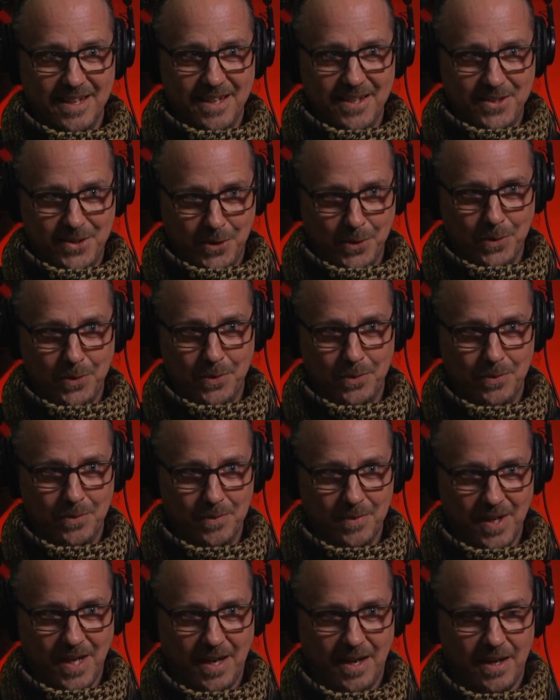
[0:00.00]
to
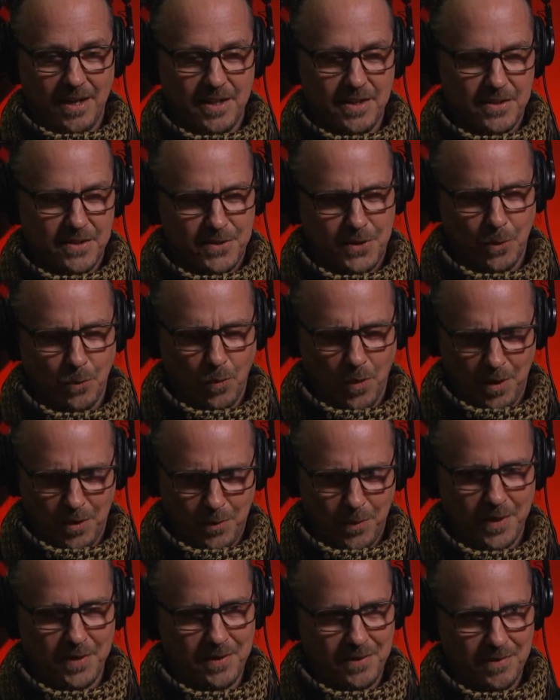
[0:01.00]
work
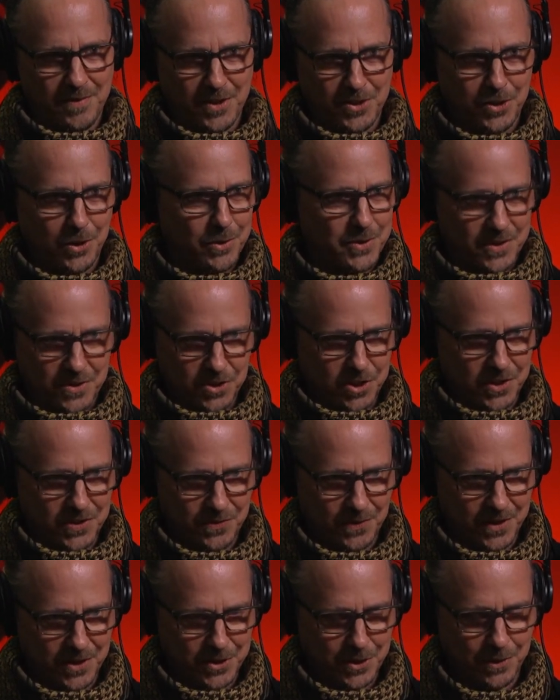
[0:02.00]
with The Chosen, just
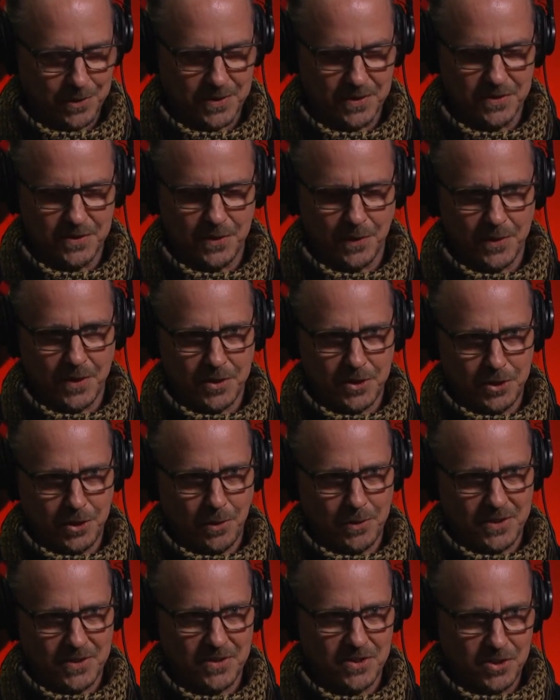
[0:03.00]
for The Chosen. So The
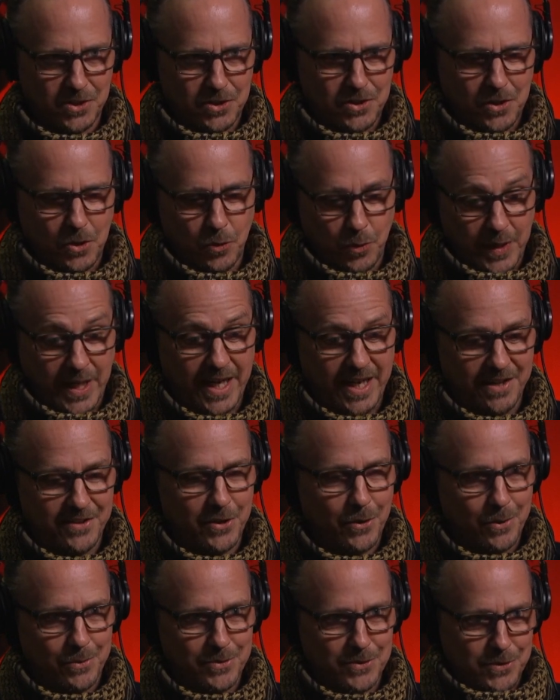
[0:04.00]
Chosen's creating
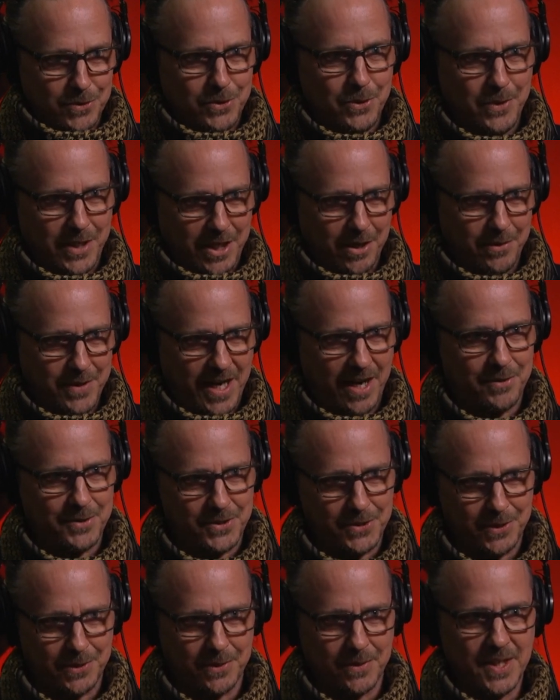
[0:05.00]
their own studio now
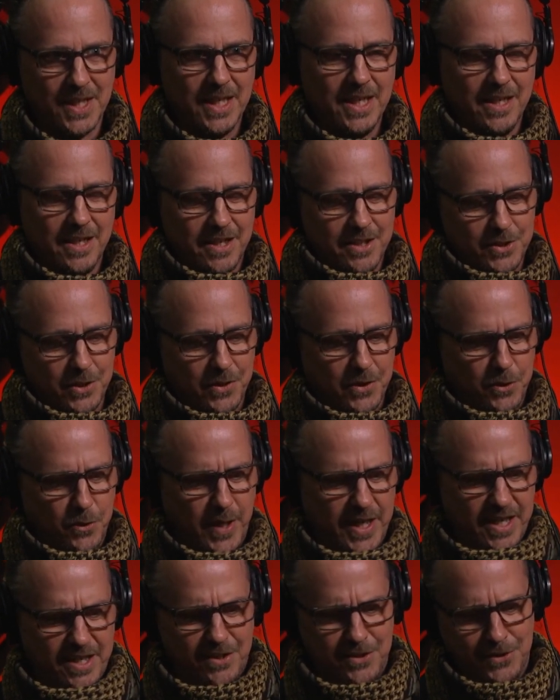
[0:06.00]
too. So they're
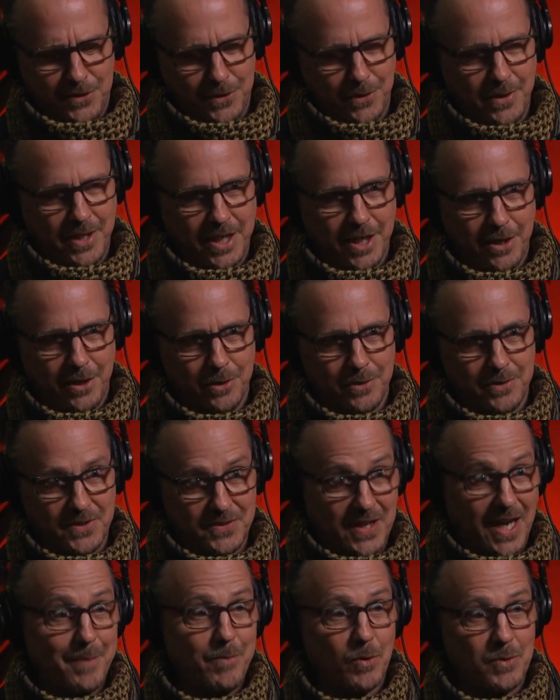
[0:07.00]
creating a studio
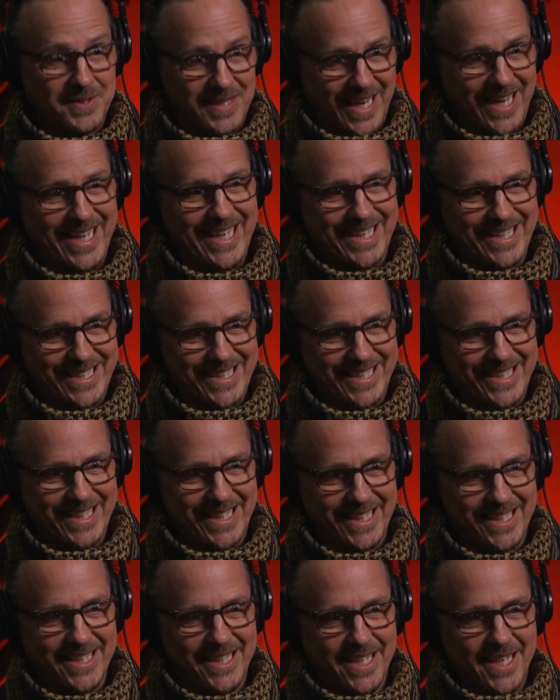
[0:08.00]

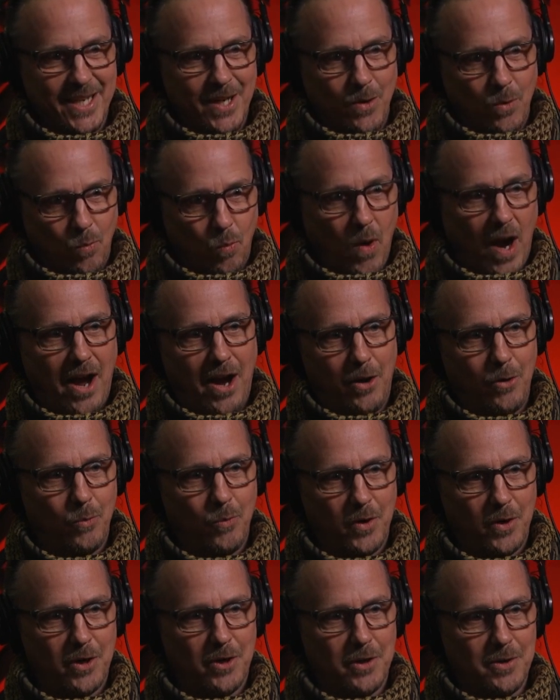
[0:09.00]
simultaneously while
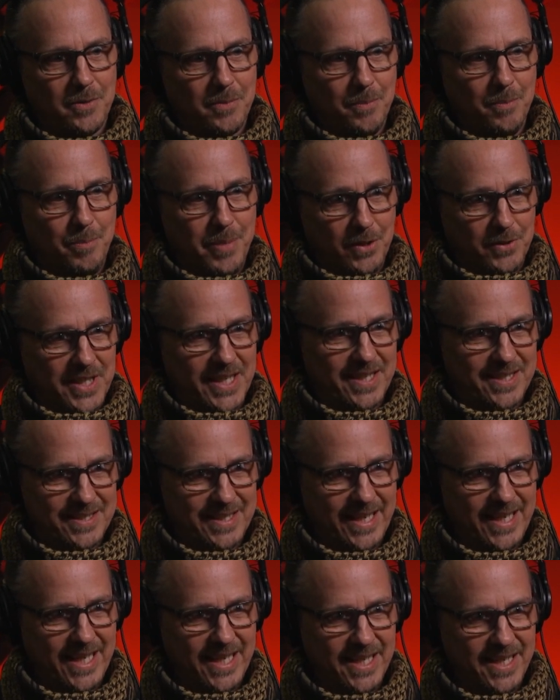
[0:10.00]
we're building a
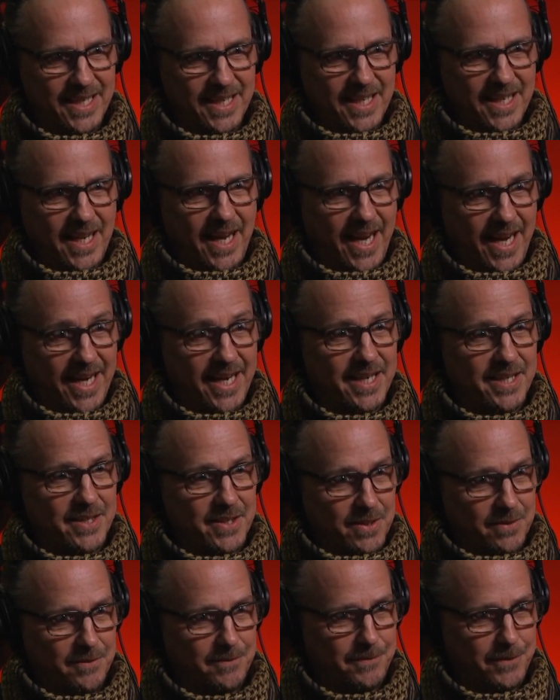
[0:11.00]
city
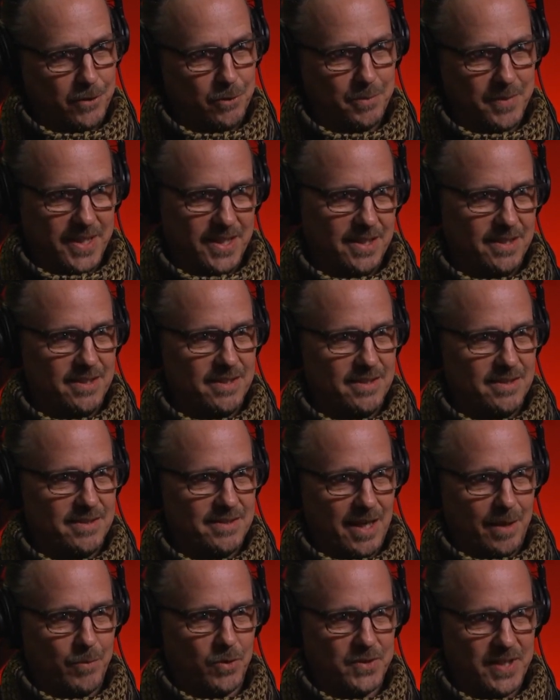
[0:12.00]
and filming
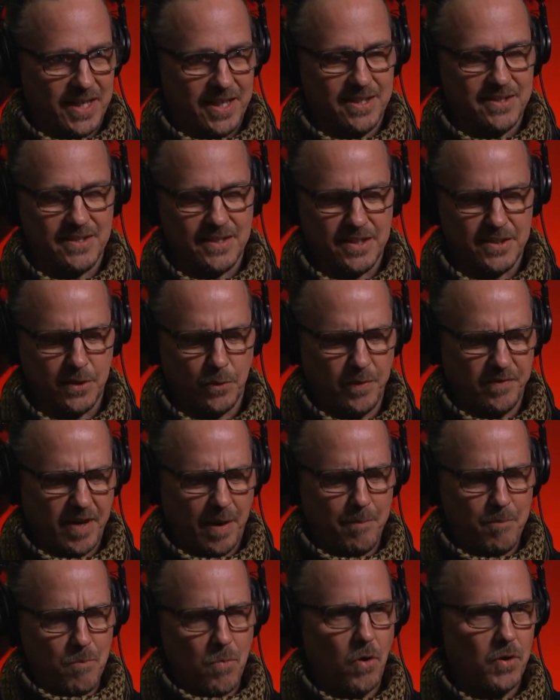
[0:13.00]
simultaneously. So we've got
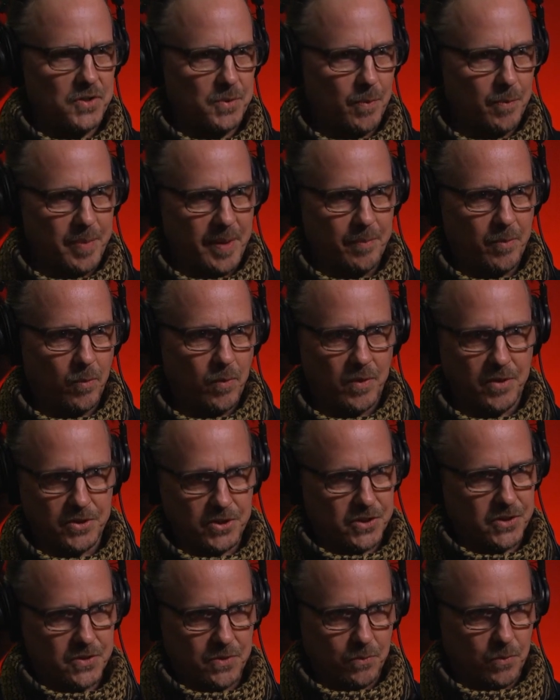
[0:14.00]
multiple people. We're
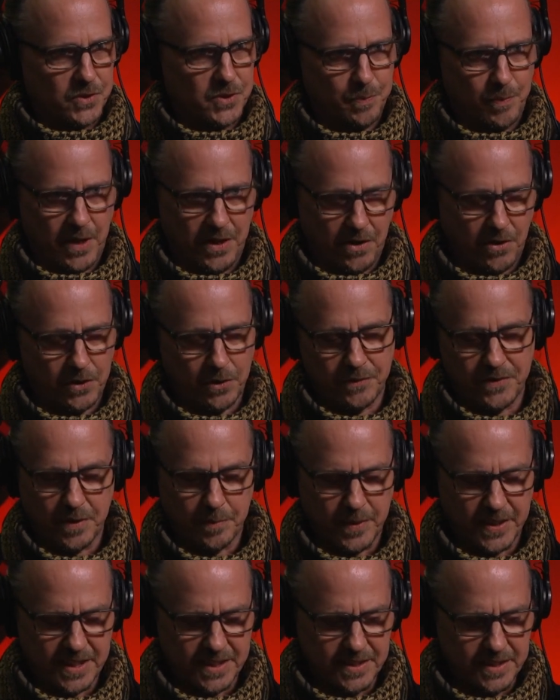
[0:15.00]
spread all over the
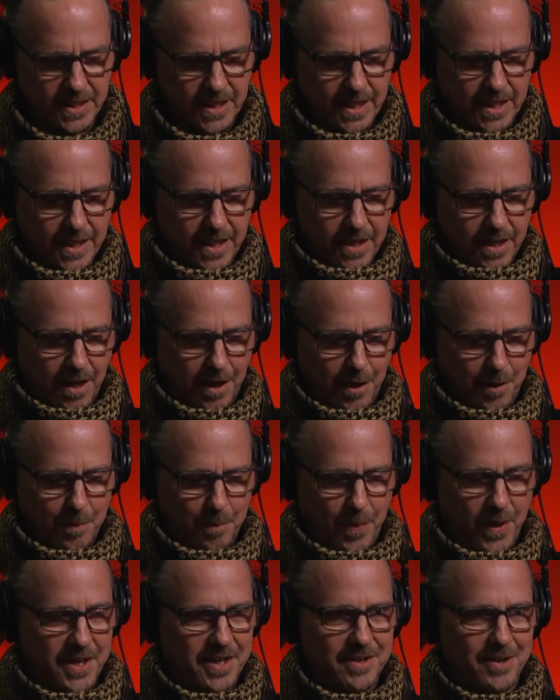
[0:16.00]
place.
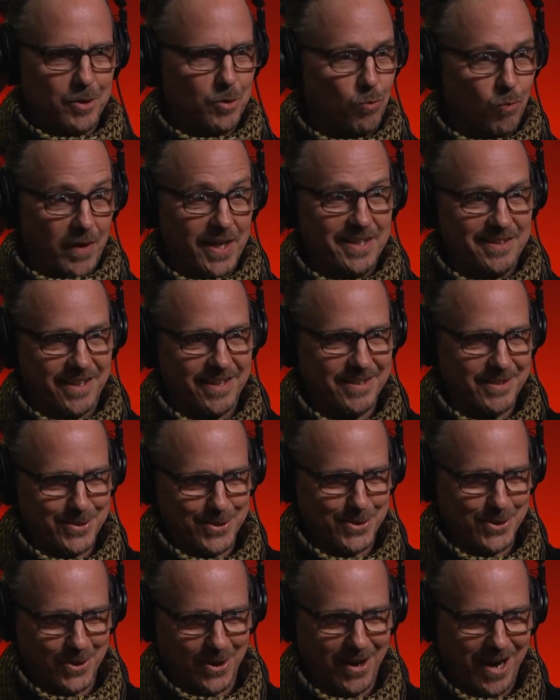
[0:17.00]
But great
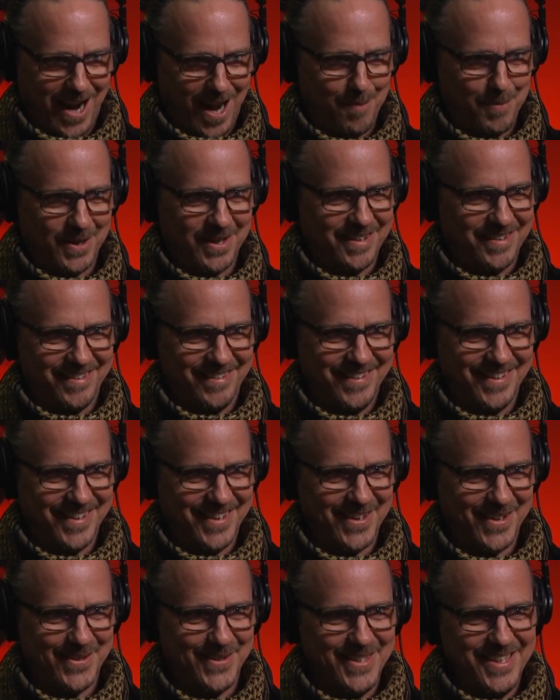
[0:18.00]
things are happening, you
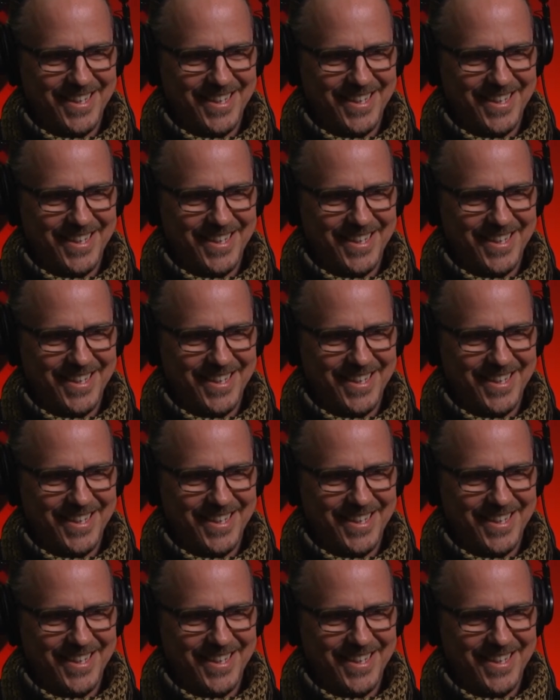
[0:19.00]
know?